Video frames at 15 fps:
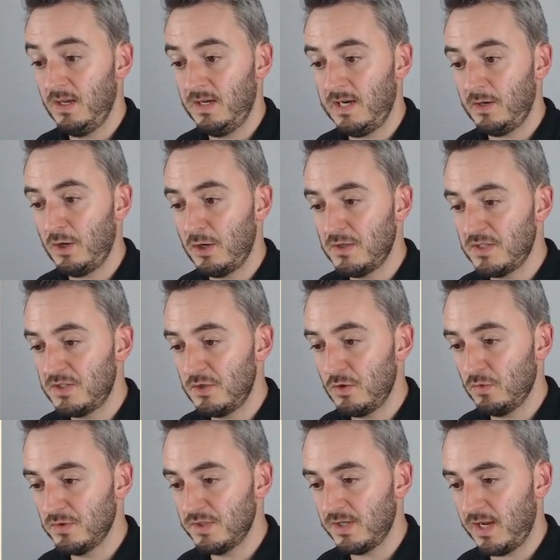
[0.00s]
Now notice you
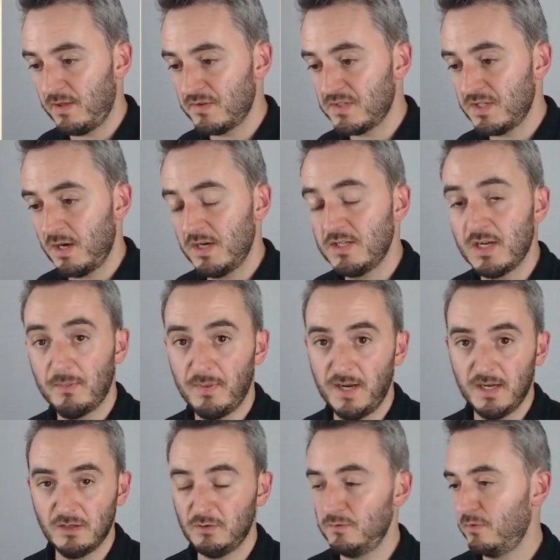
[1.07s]
also get the sine double
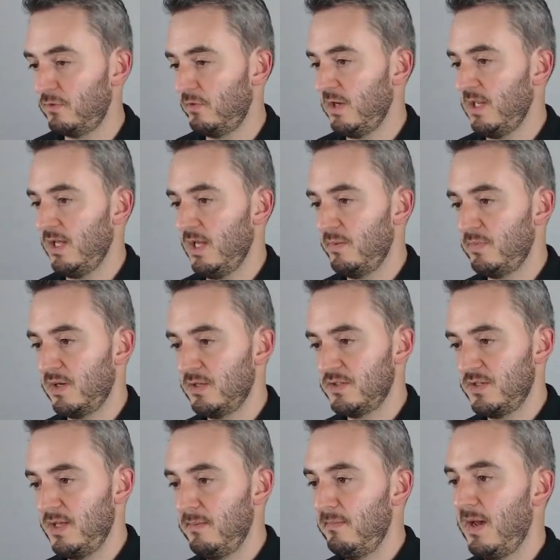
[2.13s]
angle for free here because
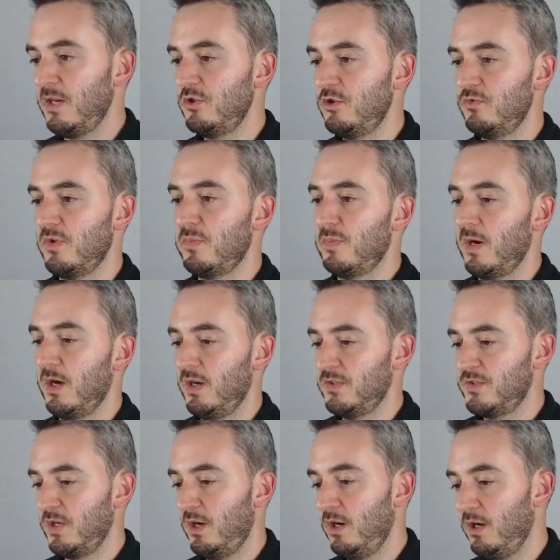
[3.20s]
the imaginary
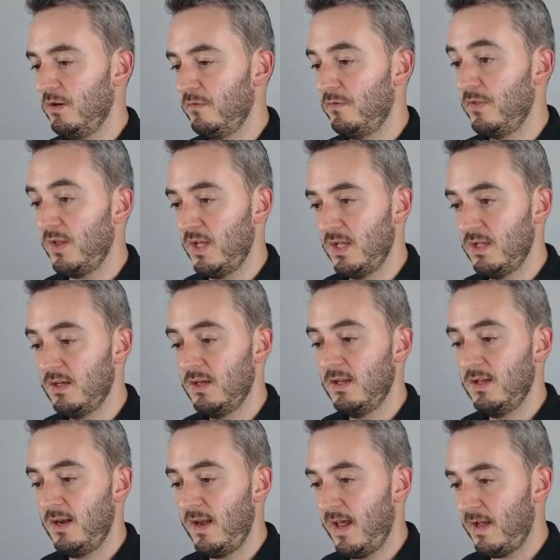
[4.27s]
part of the
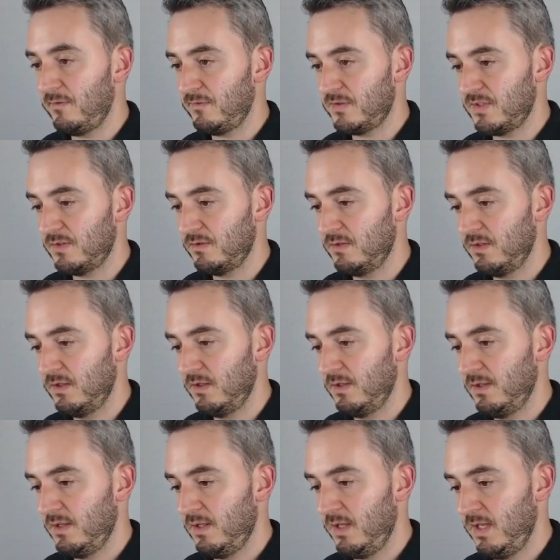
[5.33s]
left
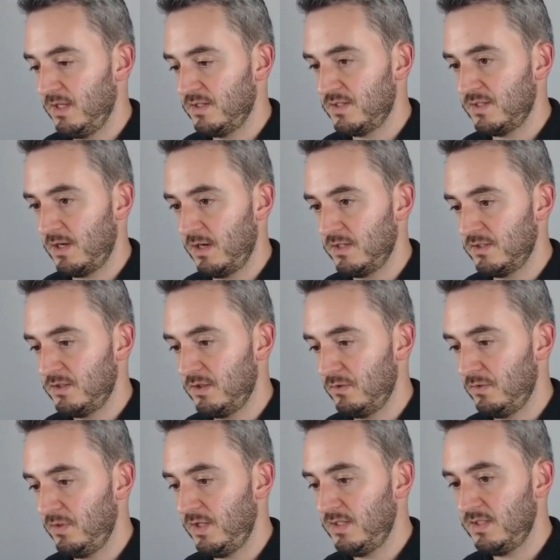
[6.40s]
is sine 2
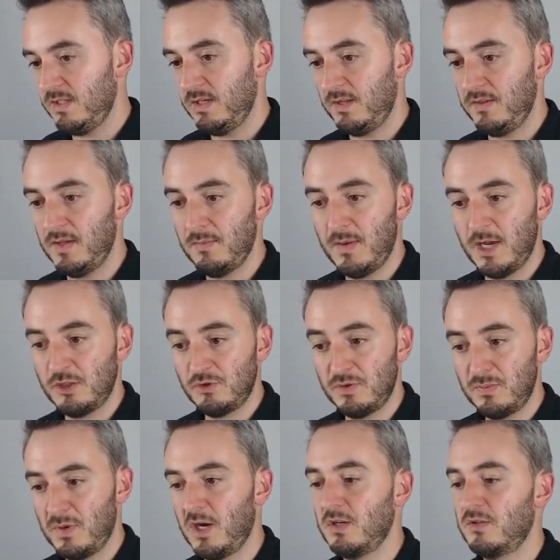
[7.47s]
theta and the imaginary
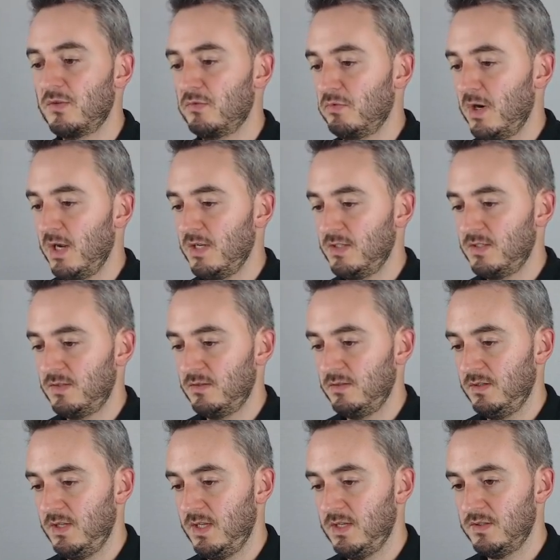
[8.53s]
part of the right
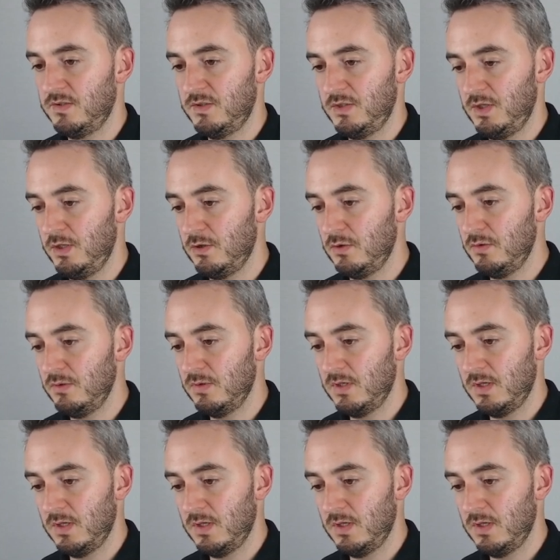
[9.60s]
is 2